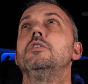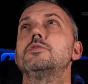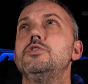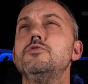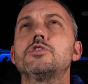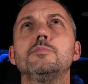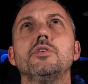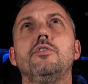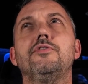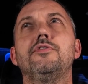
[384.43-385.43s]

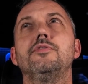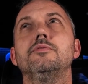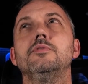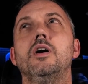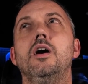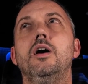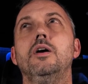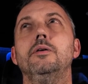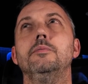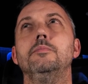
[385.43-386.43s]
Usmanov
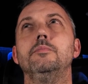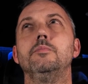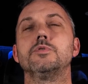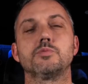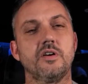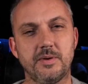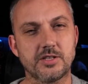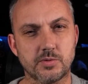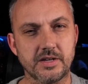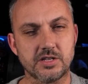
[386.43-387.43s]
was worth
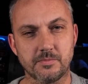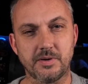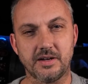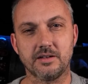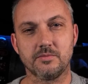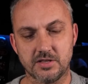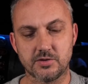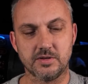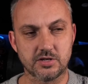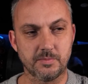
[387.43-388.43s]
about 22 billion.
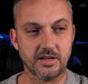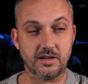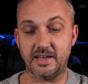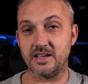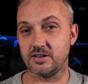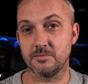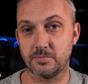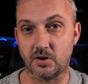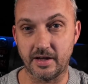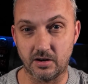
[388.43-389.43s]
He couldn't
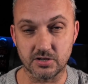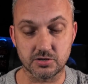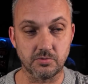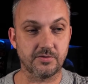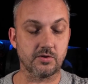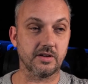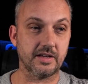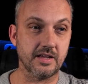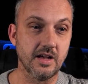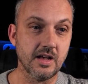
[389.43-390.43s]
buy Arsenal with
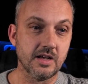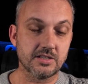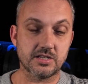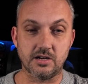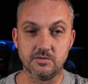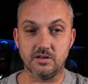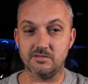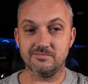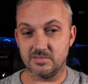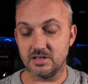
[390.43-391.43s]
Kroenke. So
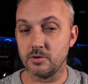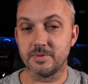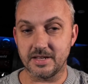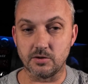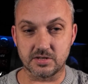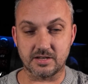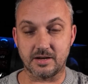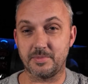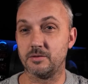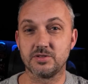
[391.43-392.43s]
nobody else is going
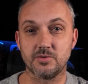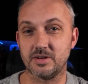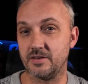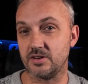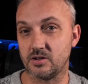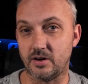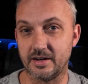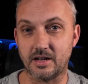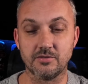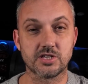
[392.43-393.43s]
to be able to. And even the
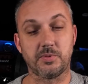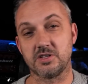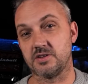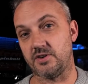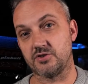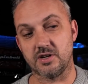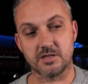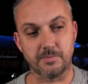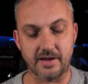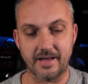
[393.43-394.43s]
guy that owns Spotify tried
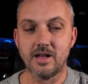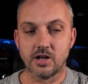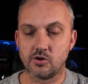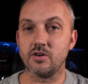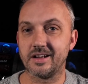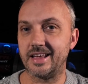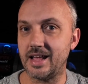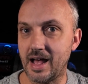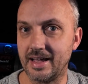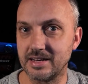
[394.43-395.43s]
to buy it.
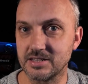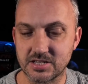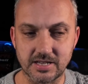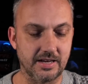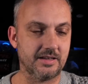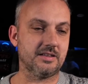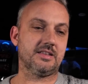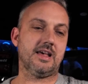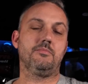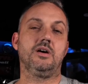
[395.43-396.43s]
Kroenke ain't selling.
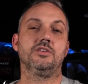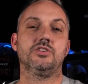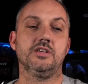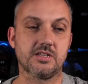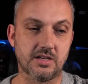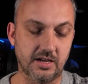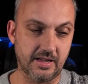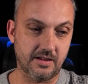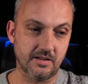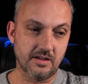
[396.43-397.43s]
That much is clear.